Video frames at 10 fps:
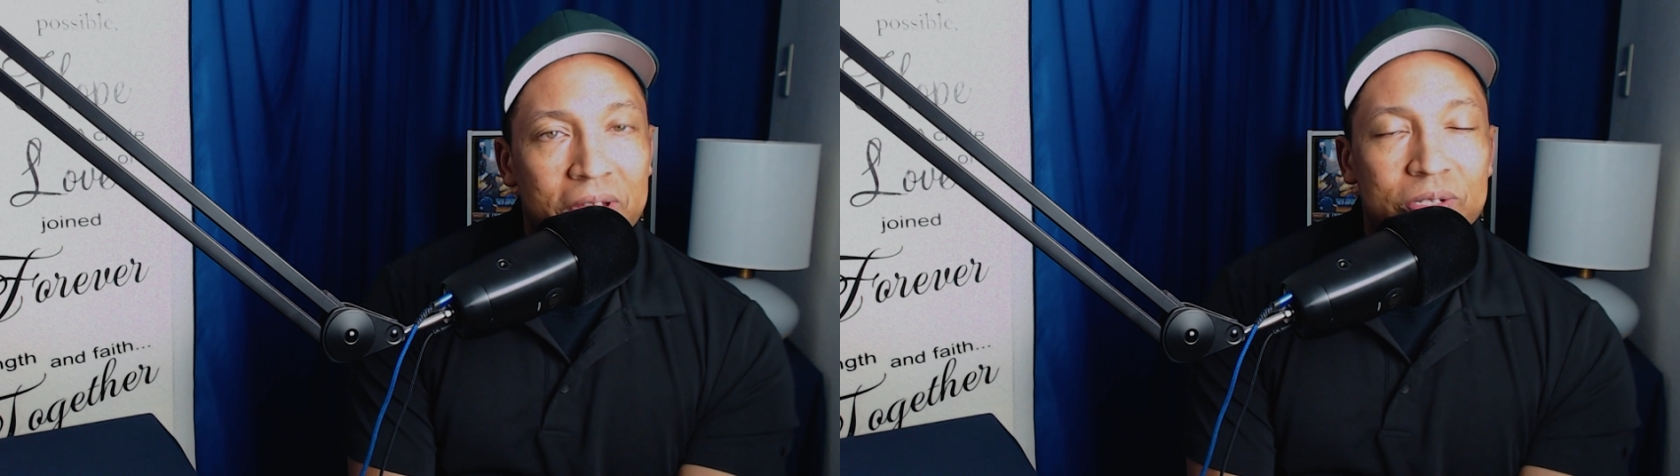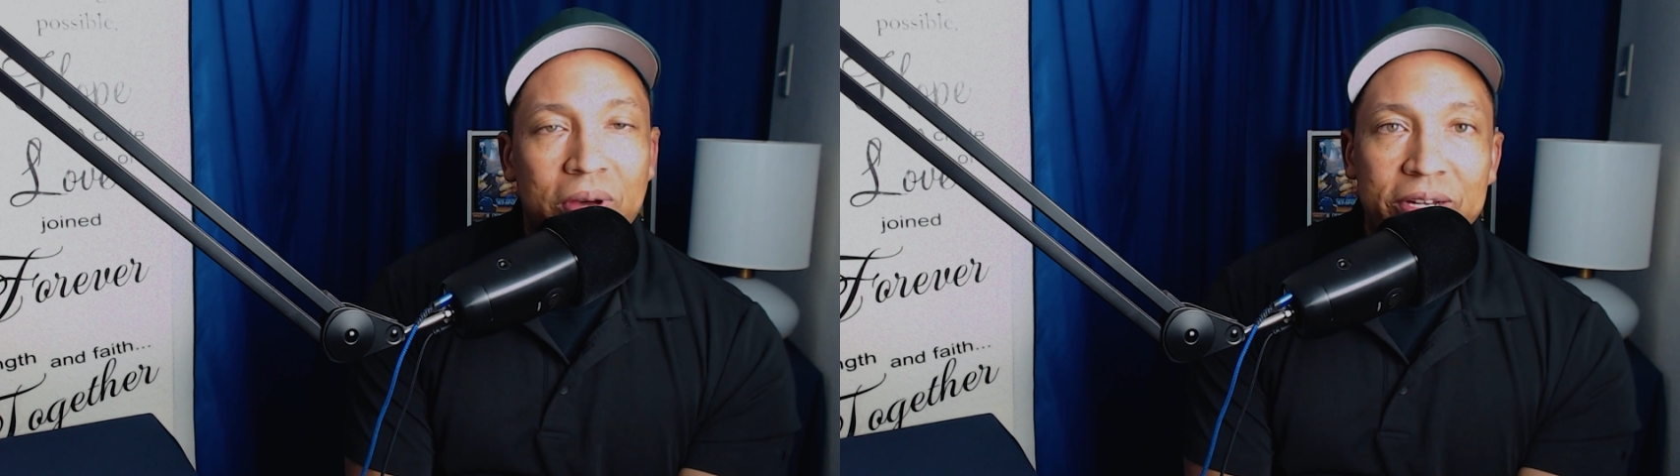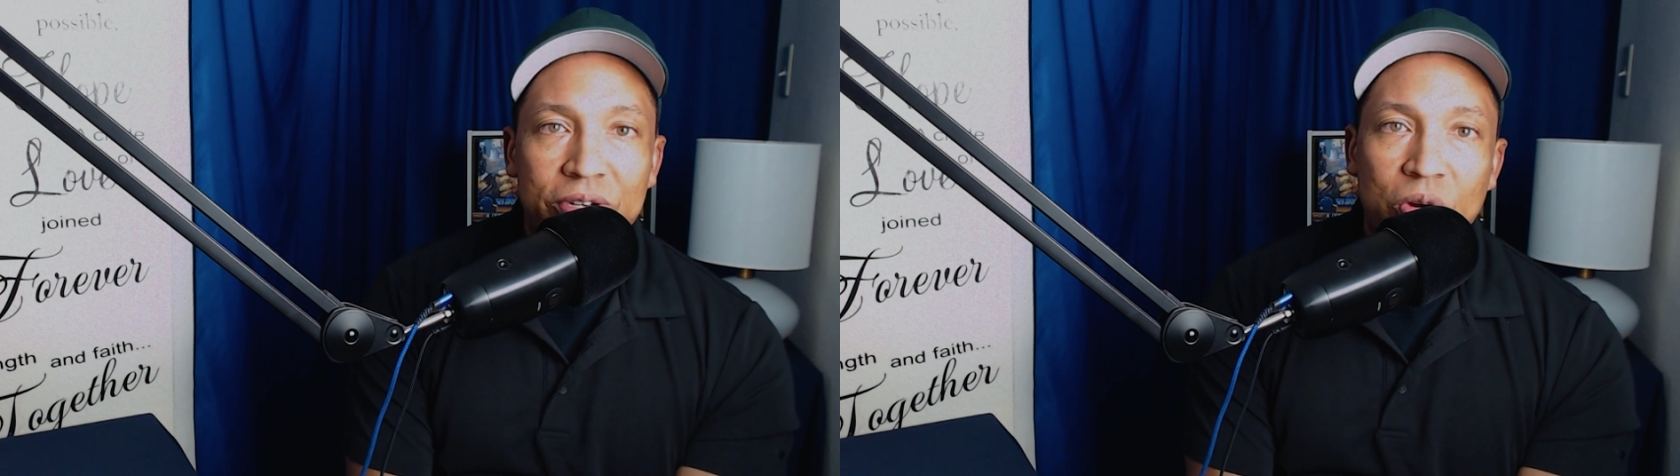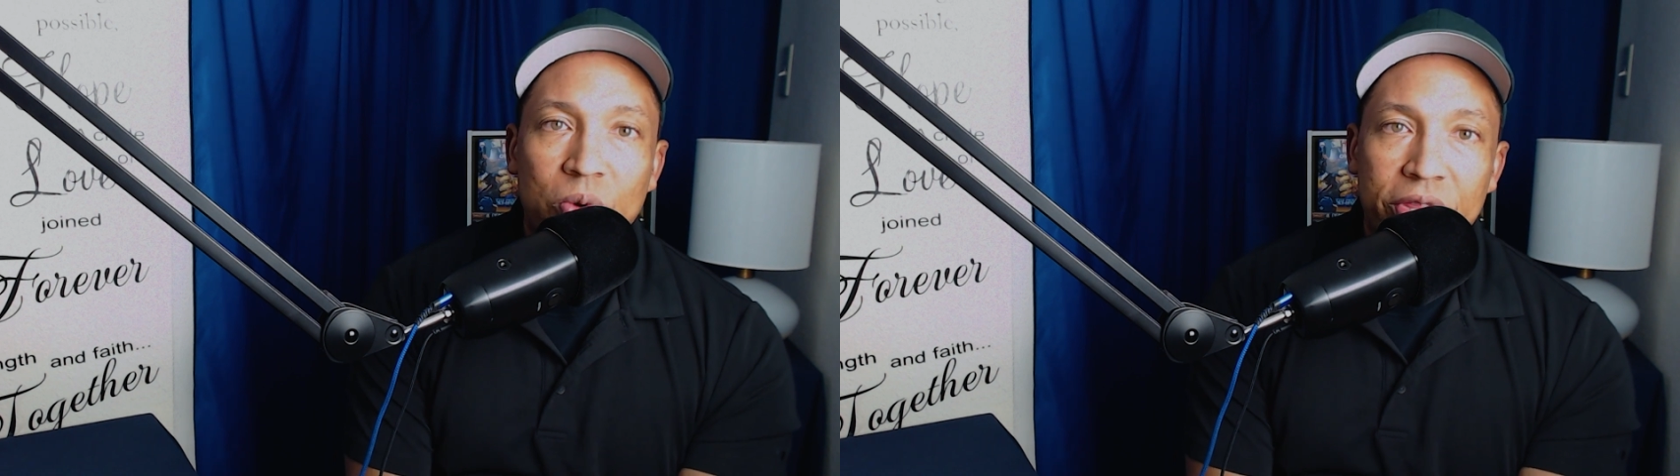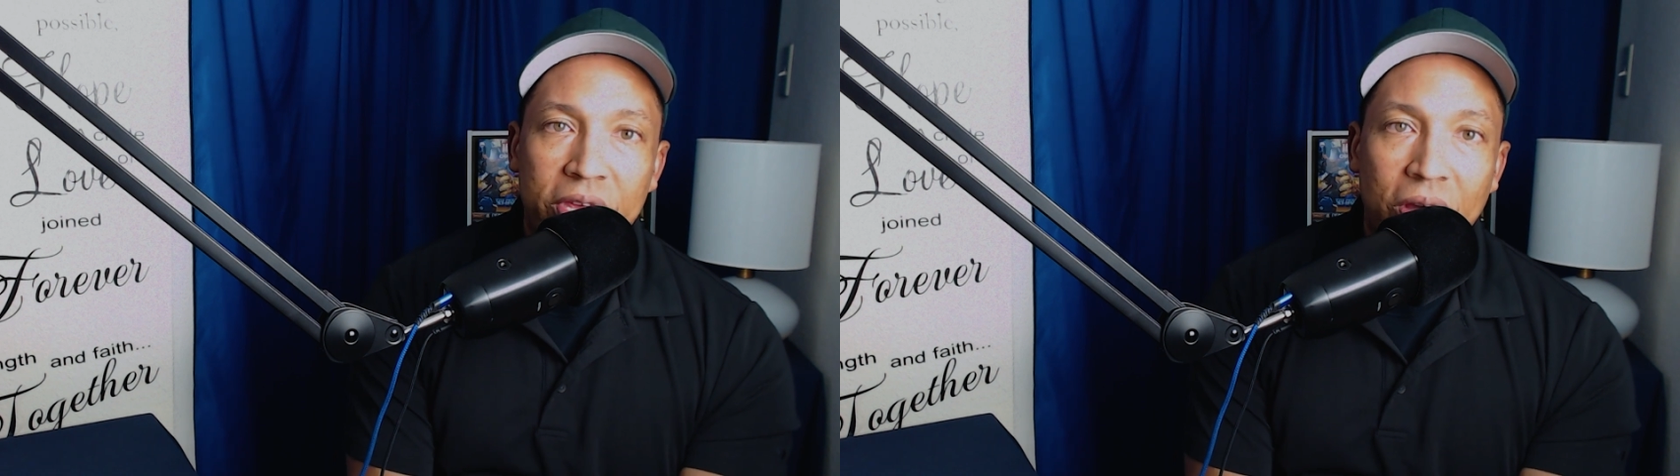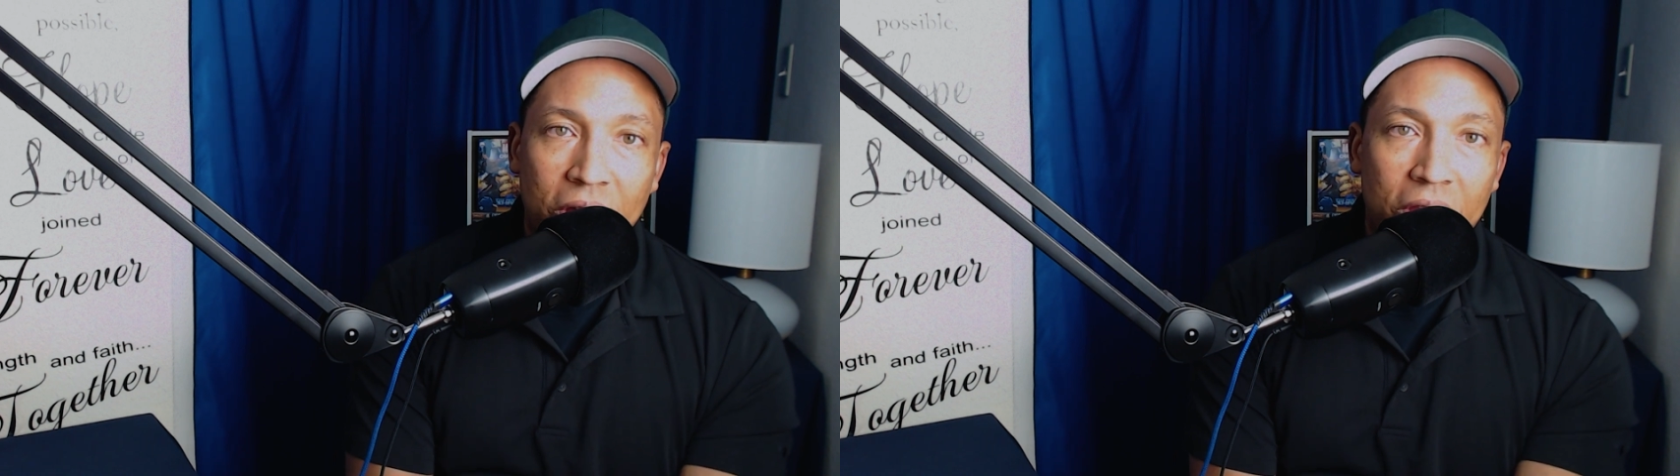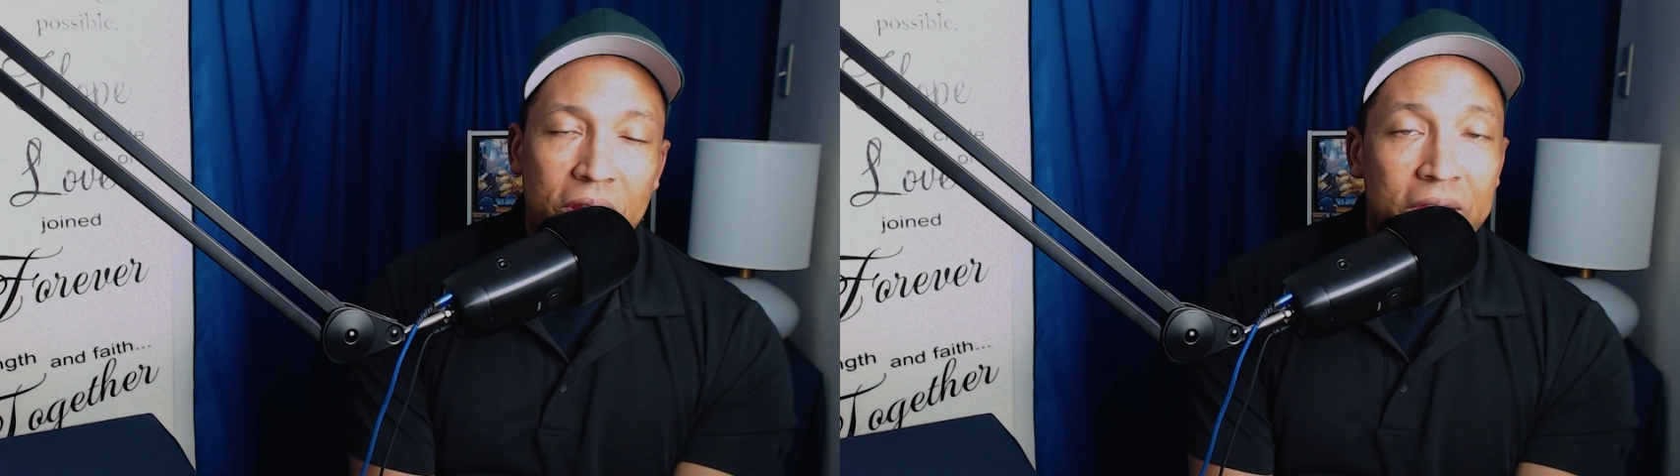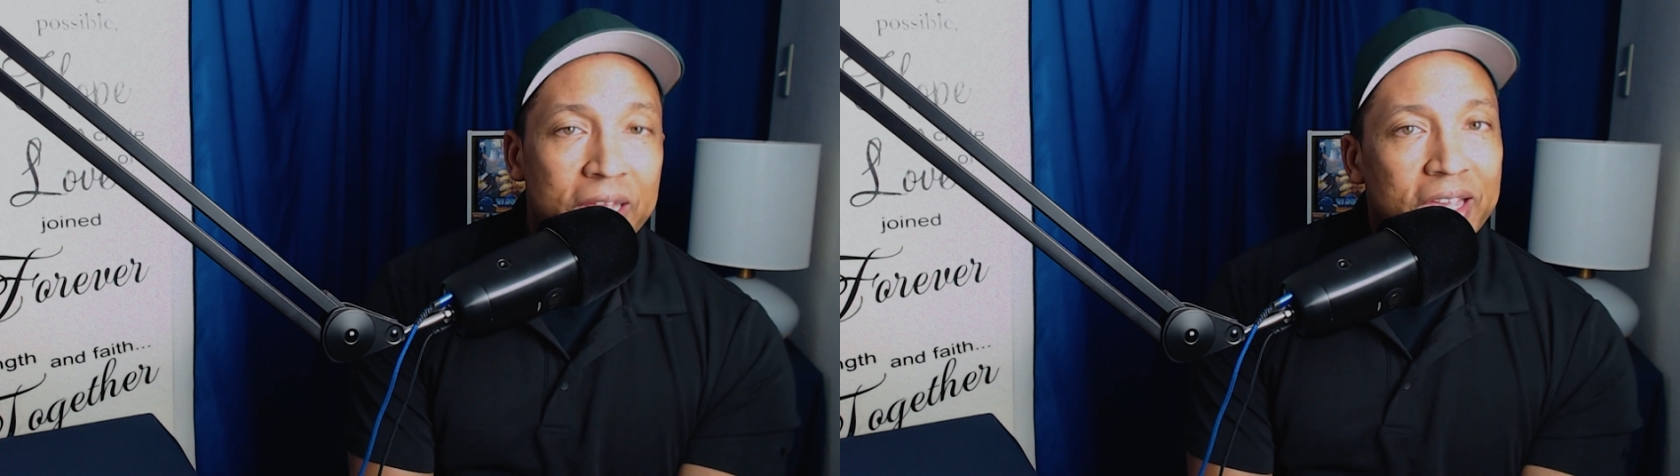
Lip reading: there so I know where they are